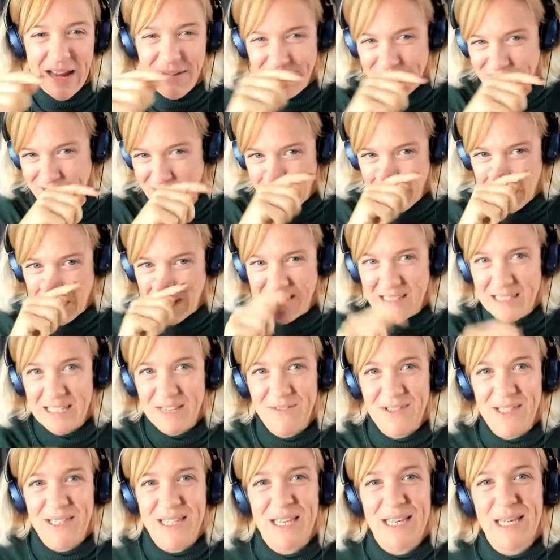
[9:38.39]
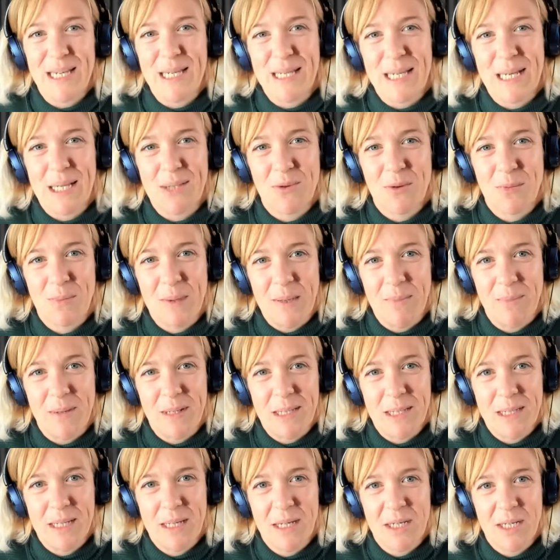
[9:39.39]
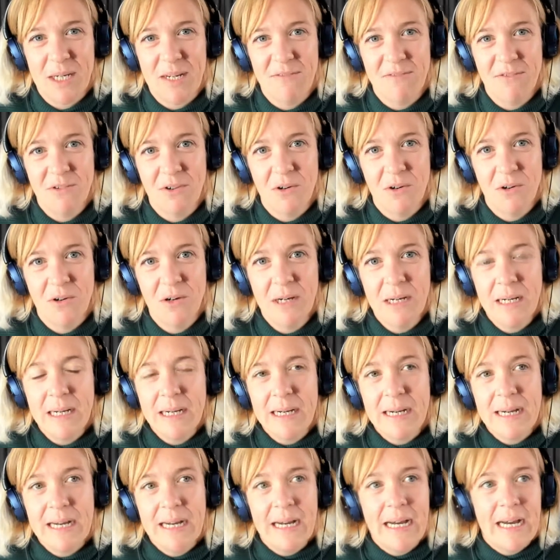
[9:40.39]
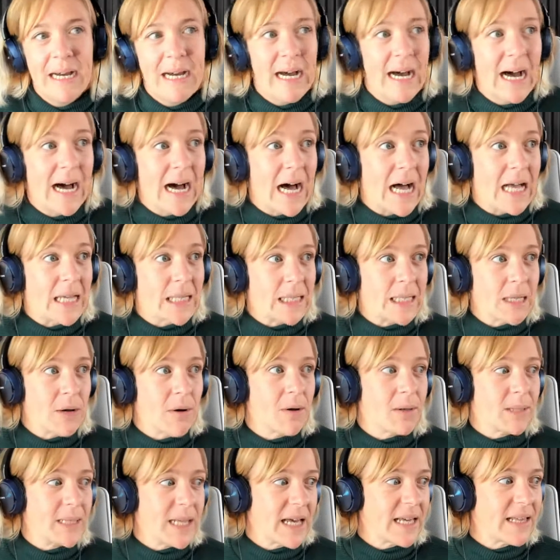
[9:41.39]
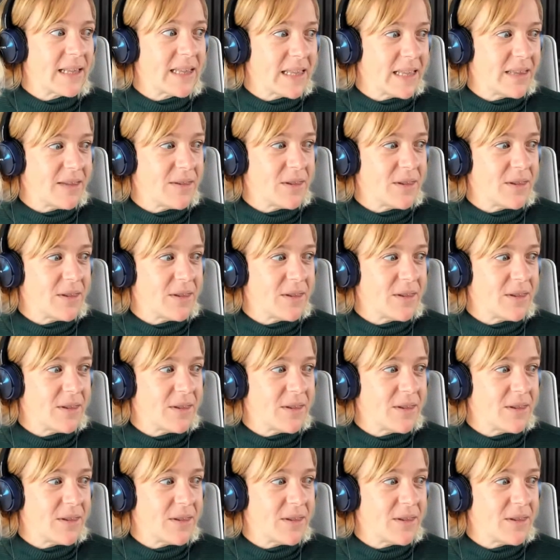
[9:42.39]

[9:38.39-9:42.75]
Everyday Positivity because that's what people are searching for." And so I was like,